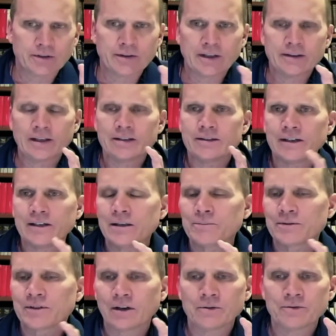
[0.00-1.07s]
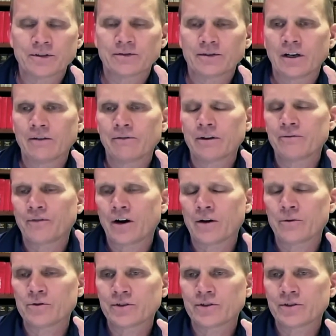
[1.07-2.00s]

that they see themselves as the Heavenly Father